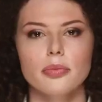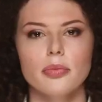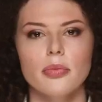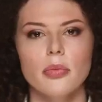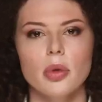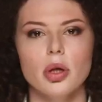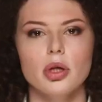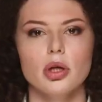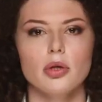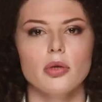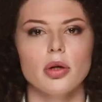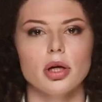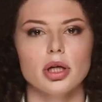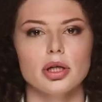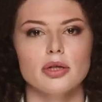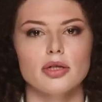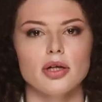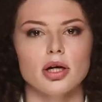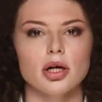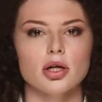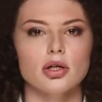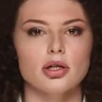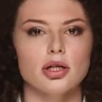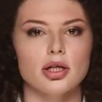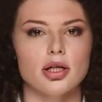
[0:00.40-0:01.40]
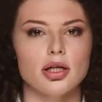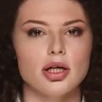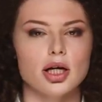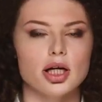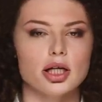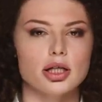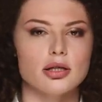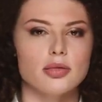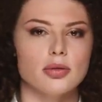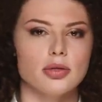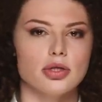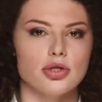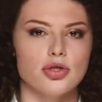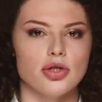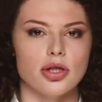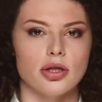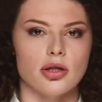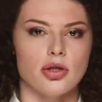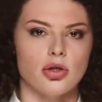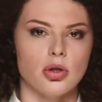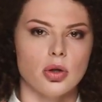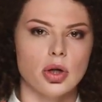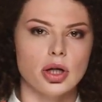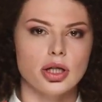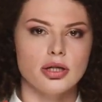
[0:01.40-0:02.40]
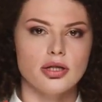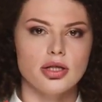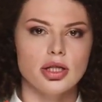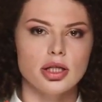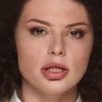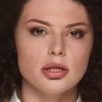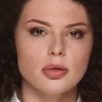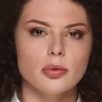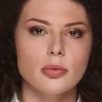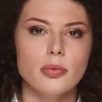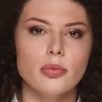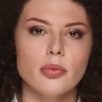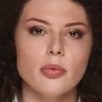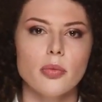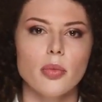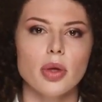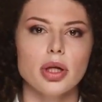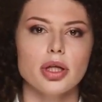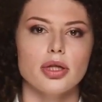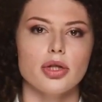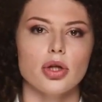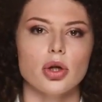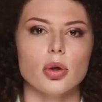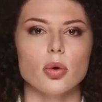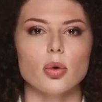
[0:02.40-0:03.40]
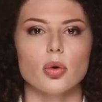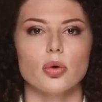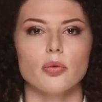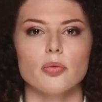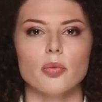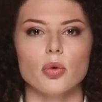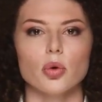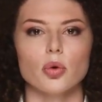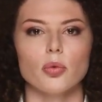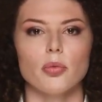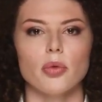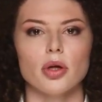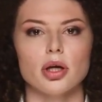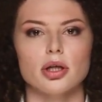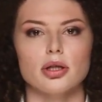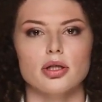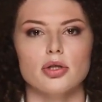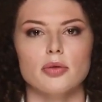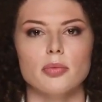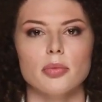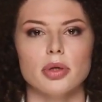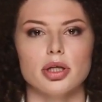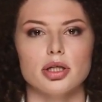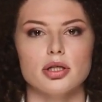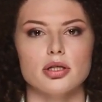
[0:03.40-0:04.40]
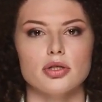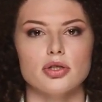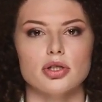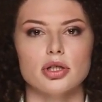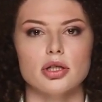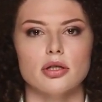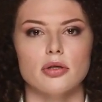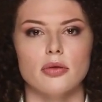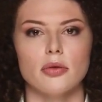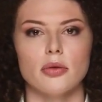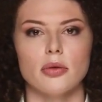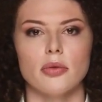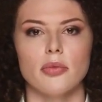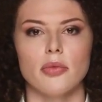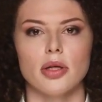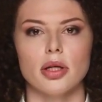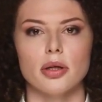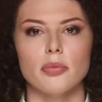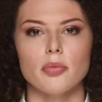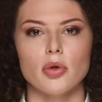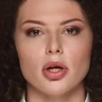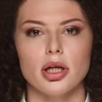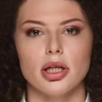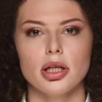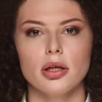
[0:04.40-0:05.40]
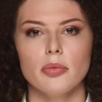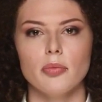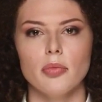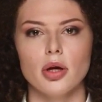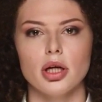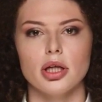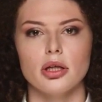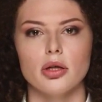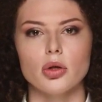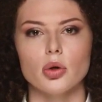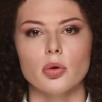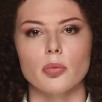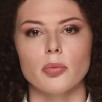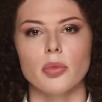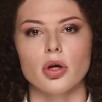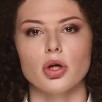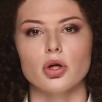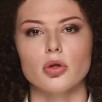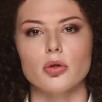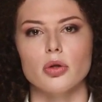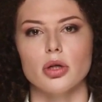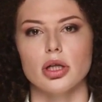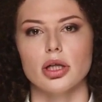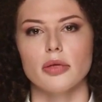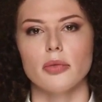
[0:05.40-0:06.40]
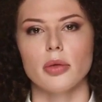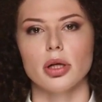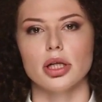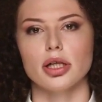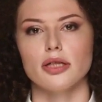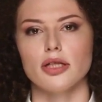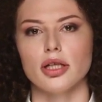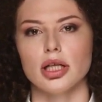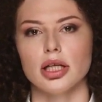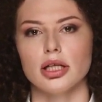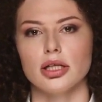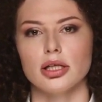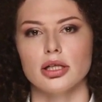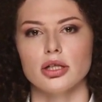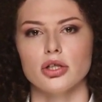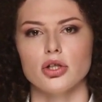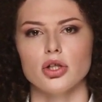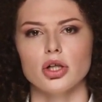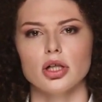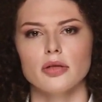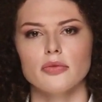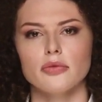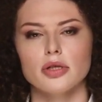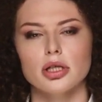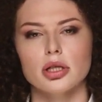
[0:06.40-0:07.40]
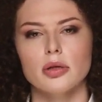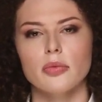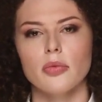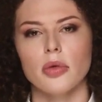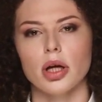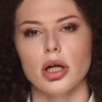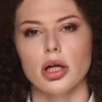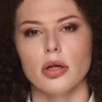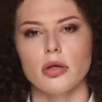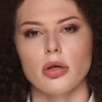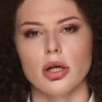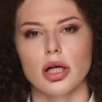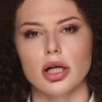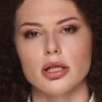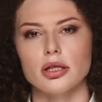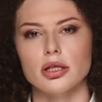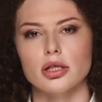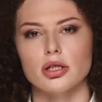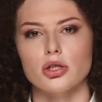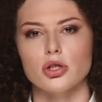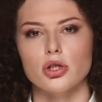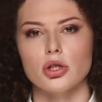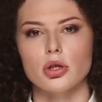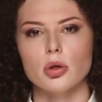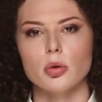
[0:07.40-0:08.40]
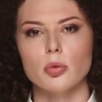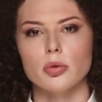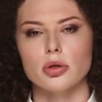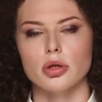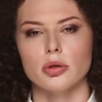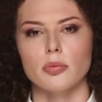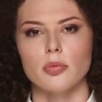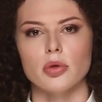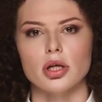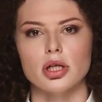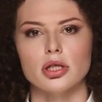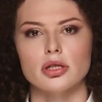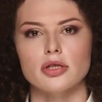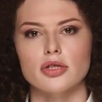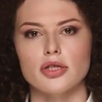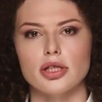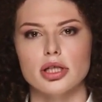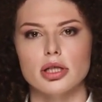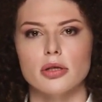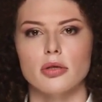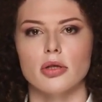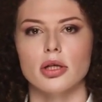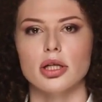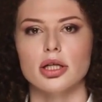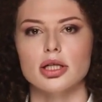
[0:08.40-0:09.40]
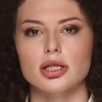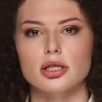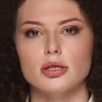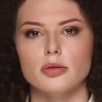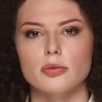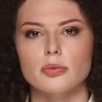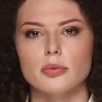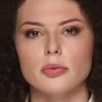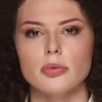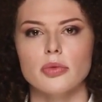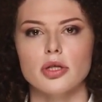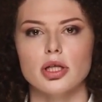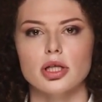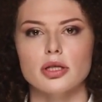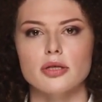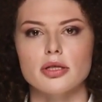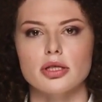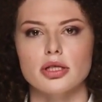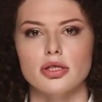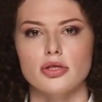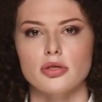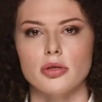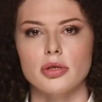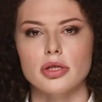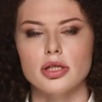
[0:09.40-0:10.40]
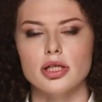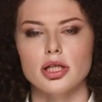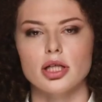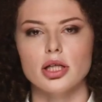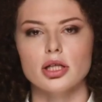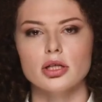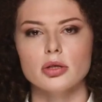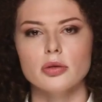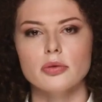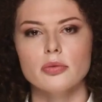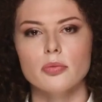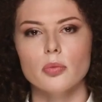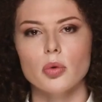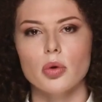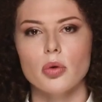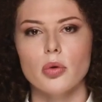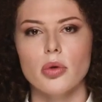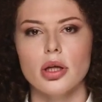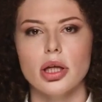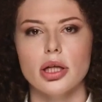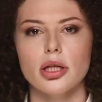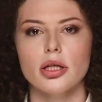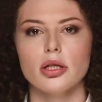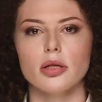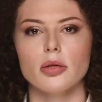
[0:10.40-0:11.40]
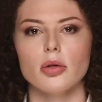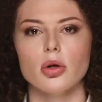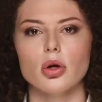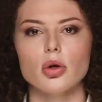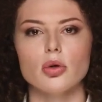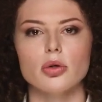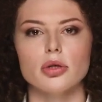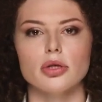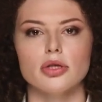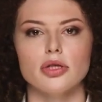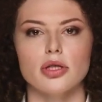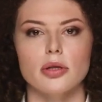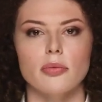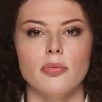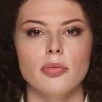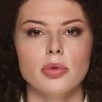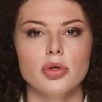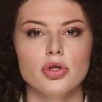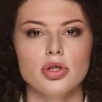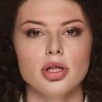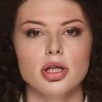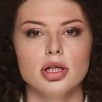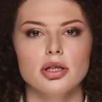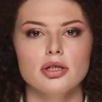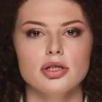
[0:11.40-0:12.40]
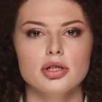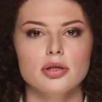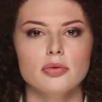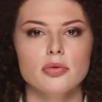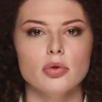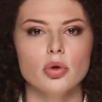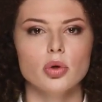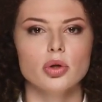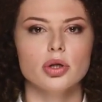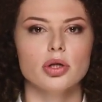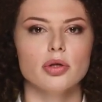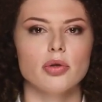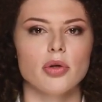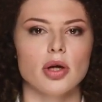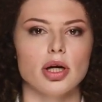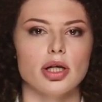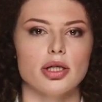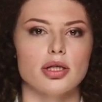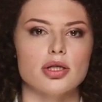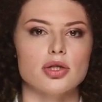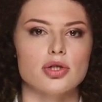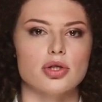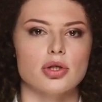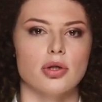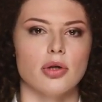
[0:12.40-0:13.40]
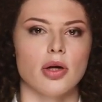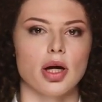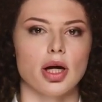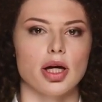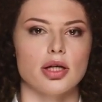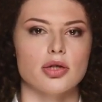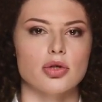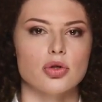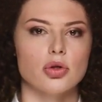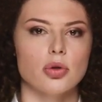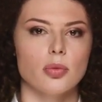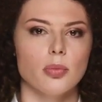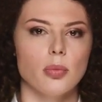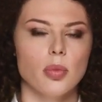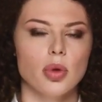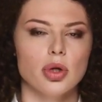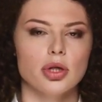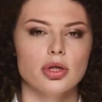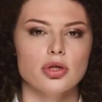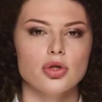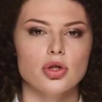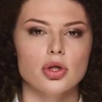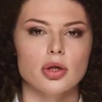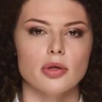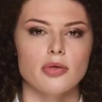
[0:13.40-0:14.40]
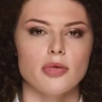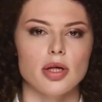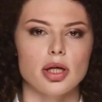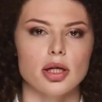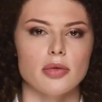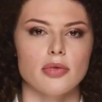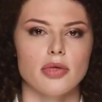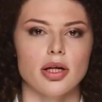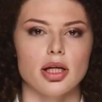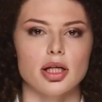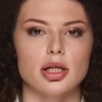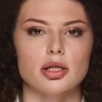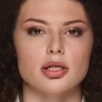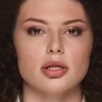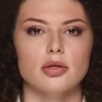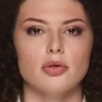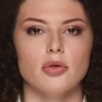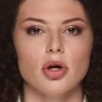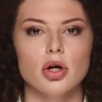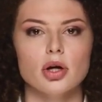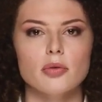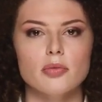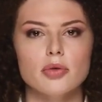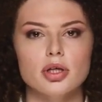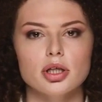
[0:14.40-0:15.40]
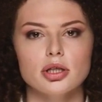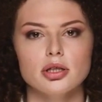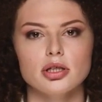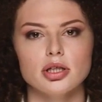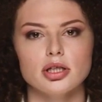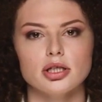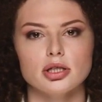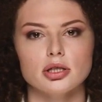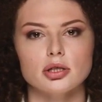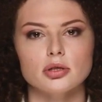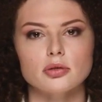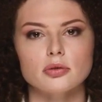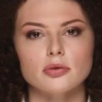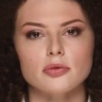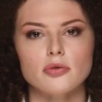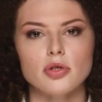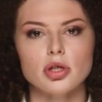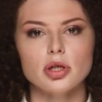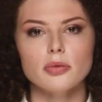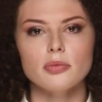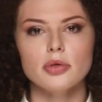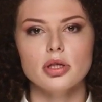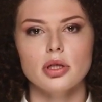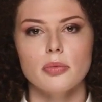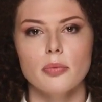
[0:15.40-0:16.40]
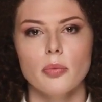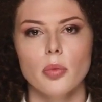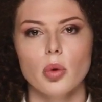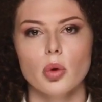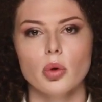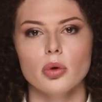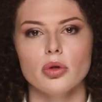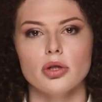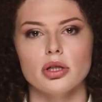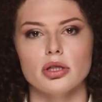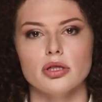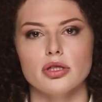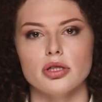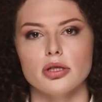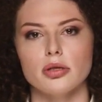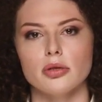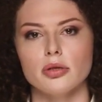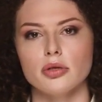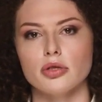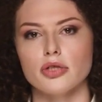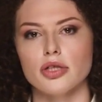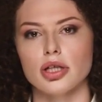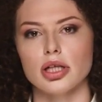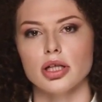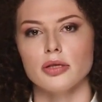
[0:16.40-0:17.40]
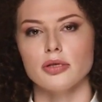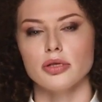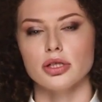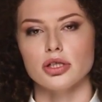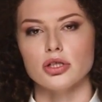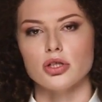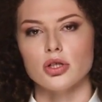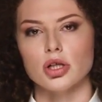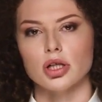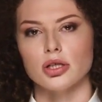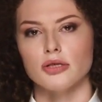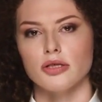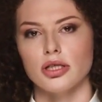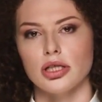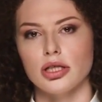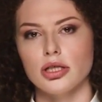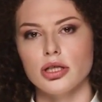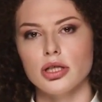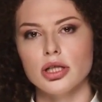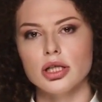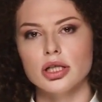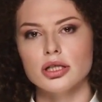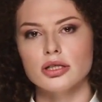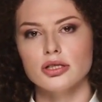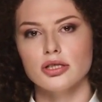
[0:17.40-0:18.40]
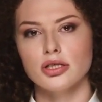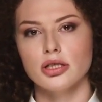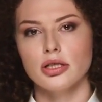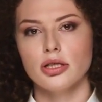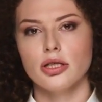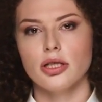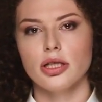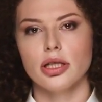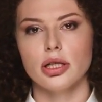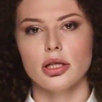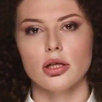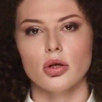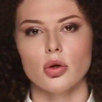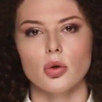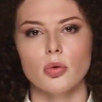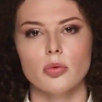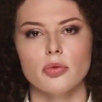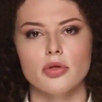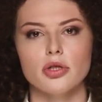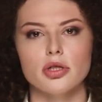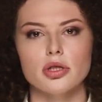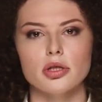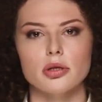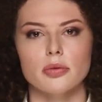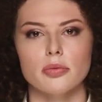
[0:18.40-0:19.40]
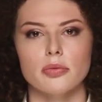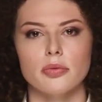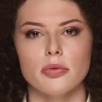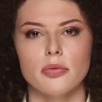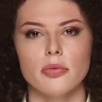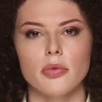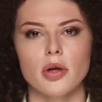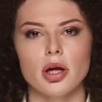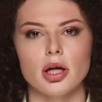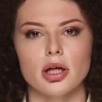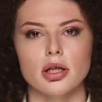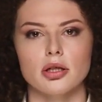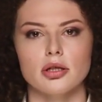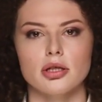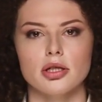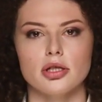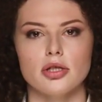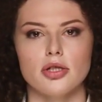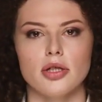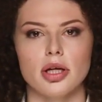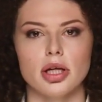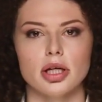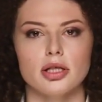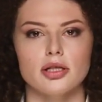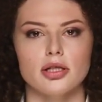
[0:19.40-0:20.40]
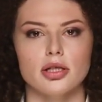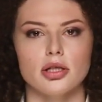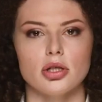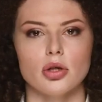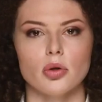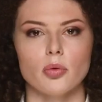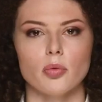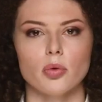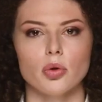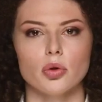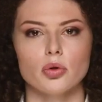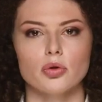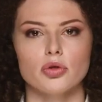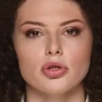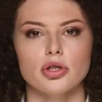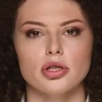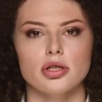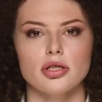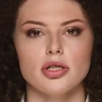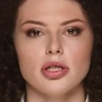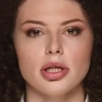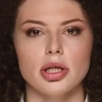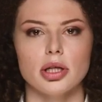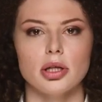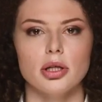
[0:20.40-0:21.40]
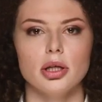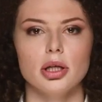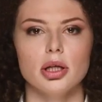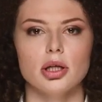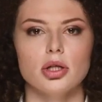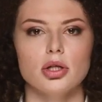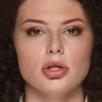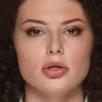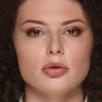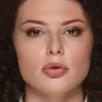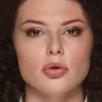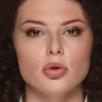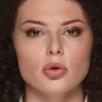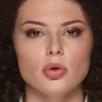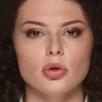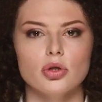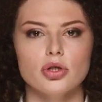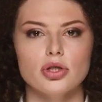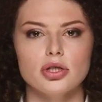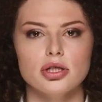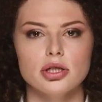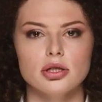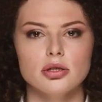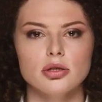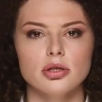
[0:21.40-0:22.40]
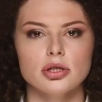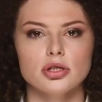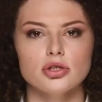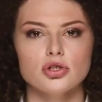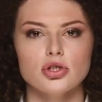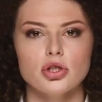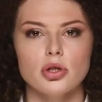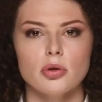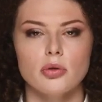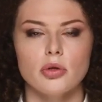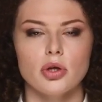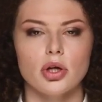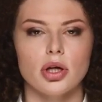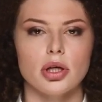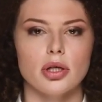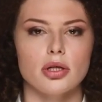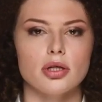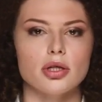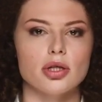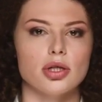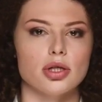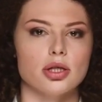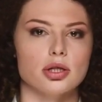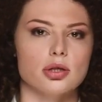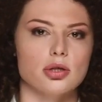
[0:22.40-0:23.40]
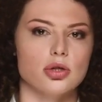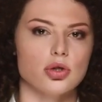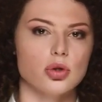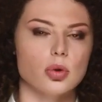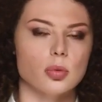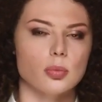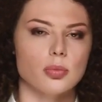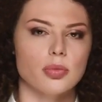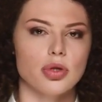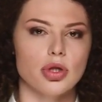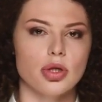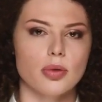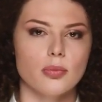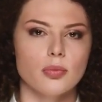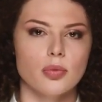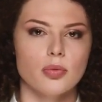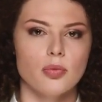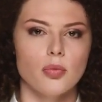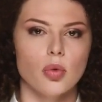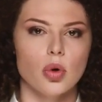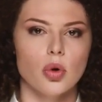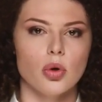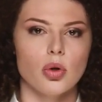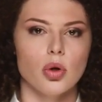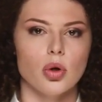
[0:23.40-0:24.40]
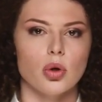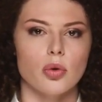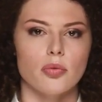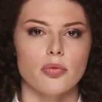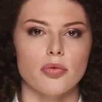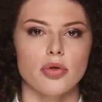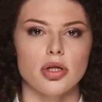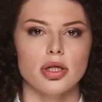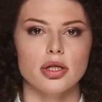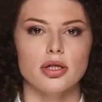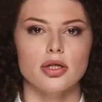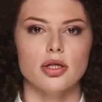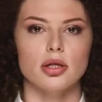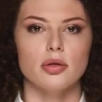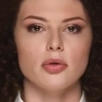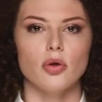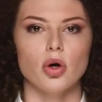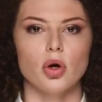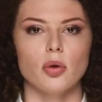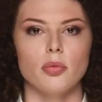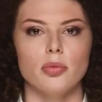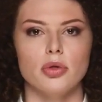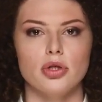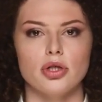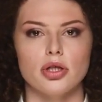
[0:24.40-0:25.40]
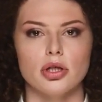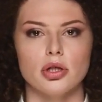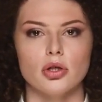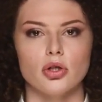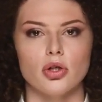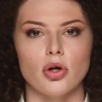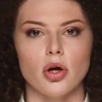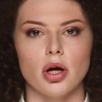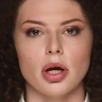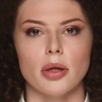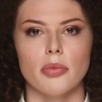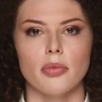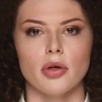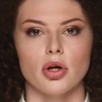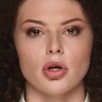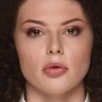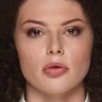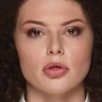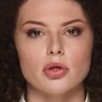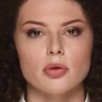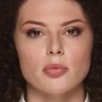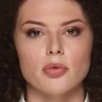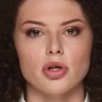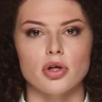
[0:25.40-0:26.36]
Crossroads are key elements in driving, where two or more roads meet. They play a vital role in maintaining traffic flow and ensuring road safety. In this video, we will explore the different types of crossroads, how to approach and navigate them correctly, and the importance of observing traffic signs and signals. By understanding the rules and techniques for crossing at these junctions, you'll become a more confident and competent driver on the